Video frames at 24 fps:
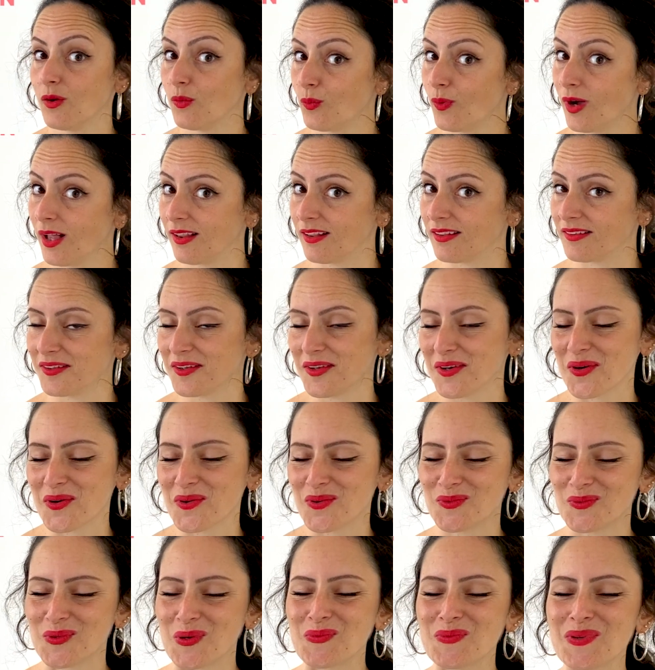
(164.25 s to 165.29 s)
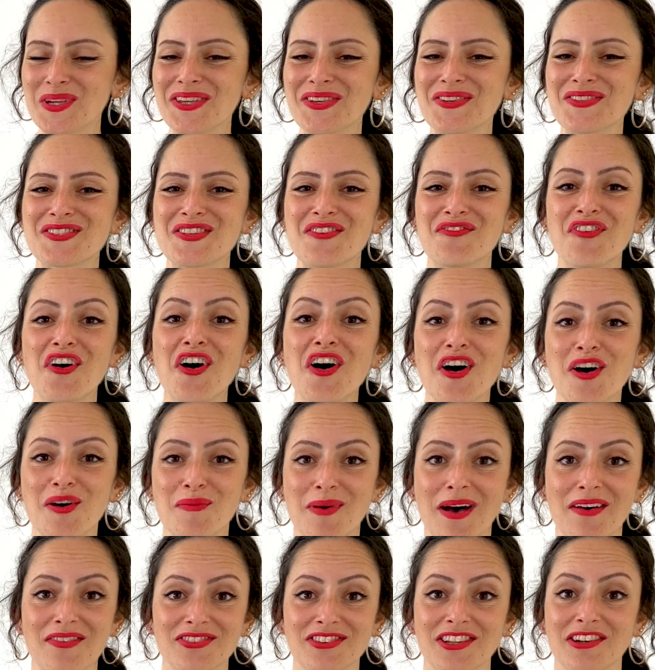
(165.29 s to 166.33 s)
Well, when we use a verb
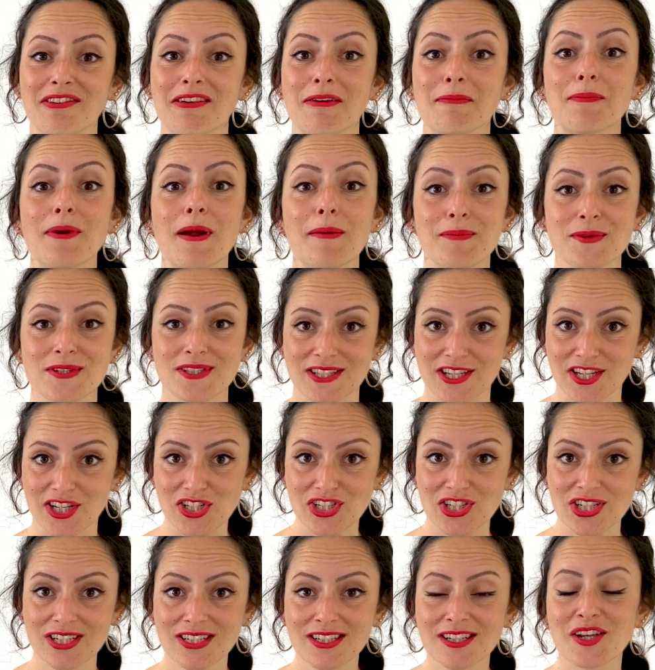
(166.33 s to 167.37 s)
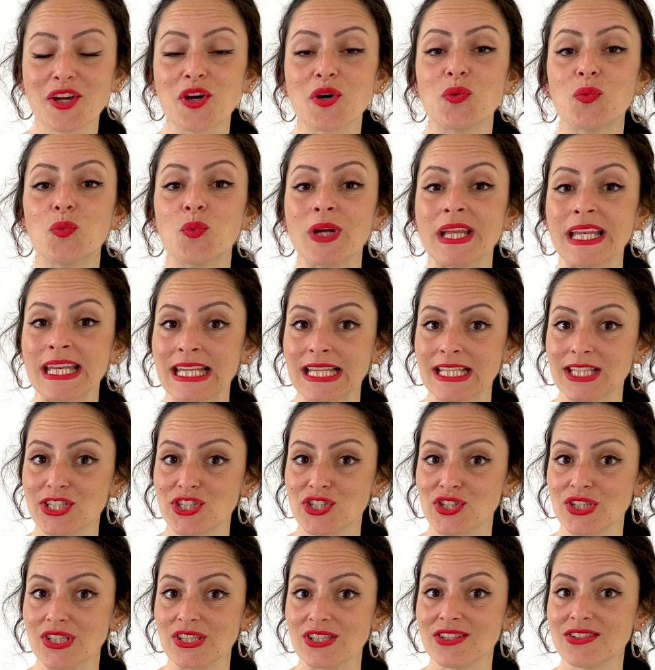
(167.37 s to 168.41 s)
after a preposition, we need
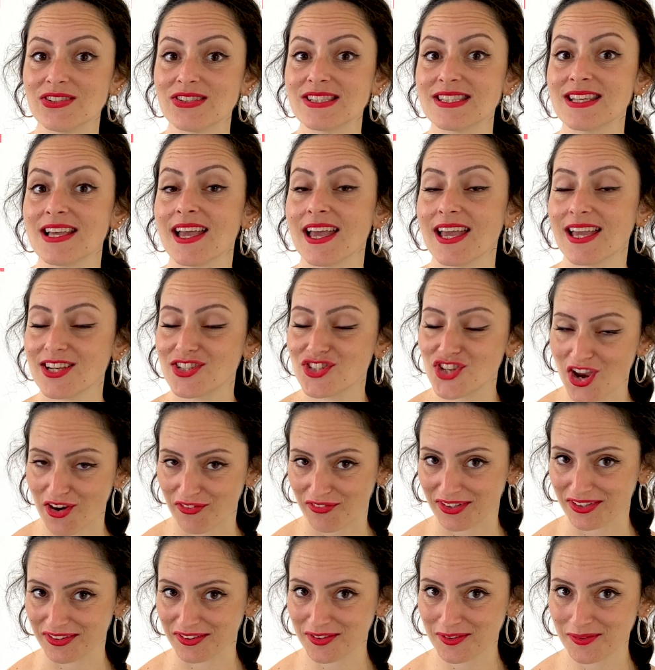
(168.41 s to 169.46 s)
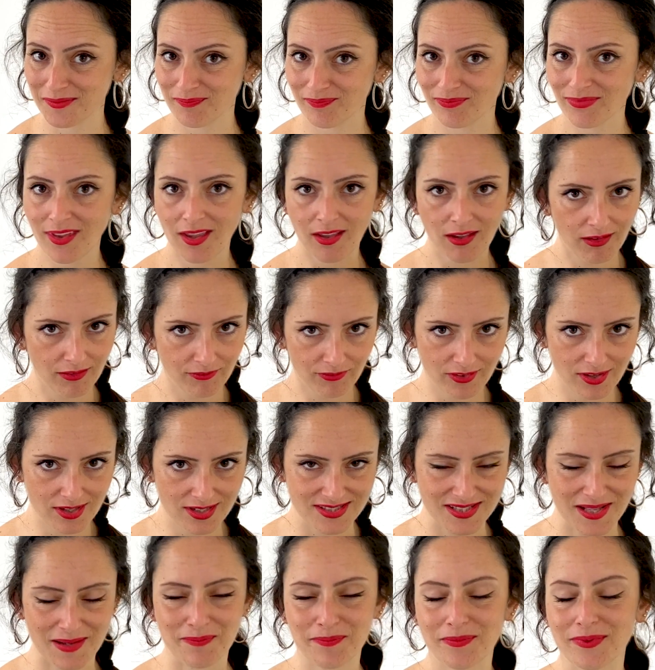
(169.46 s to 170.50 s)
to use a gerund. For
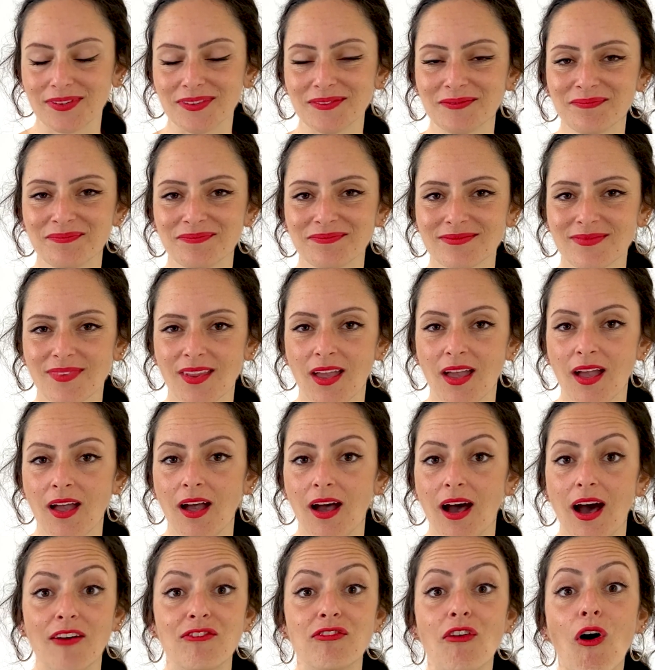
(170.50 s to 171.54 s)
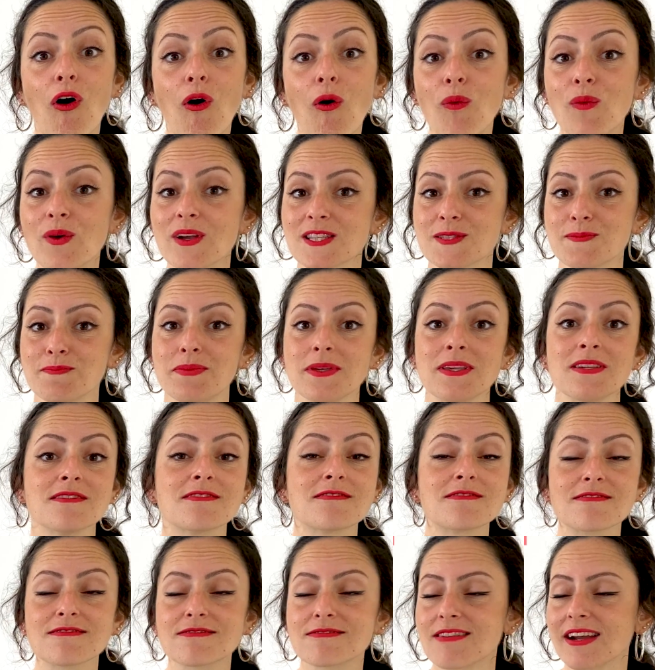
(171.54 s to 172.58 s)
example, I've always been
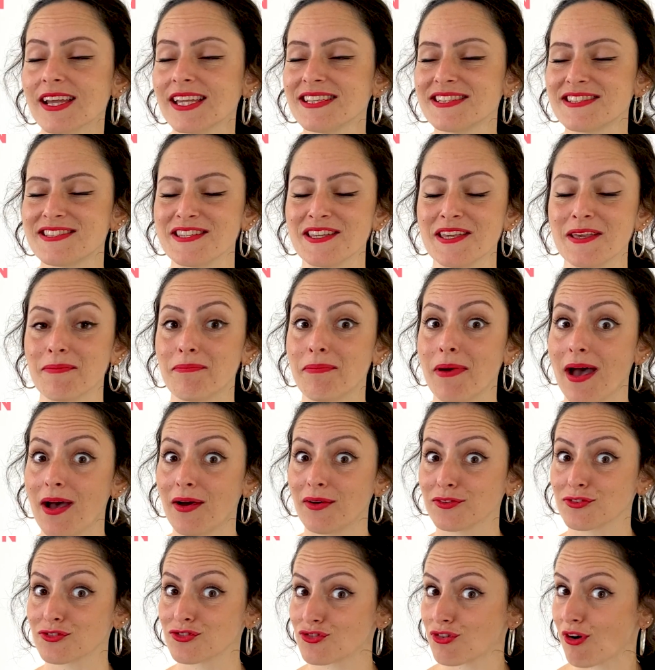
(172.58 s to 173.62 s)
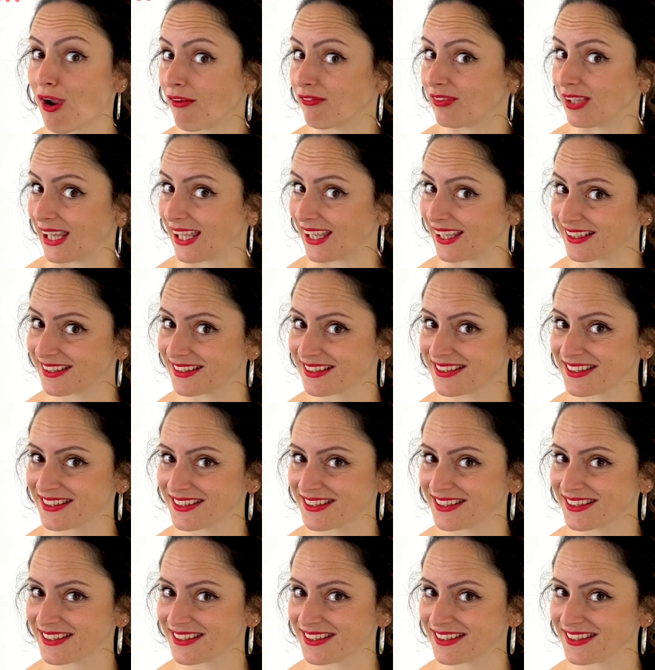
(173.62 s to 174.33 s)
crazy about traveling.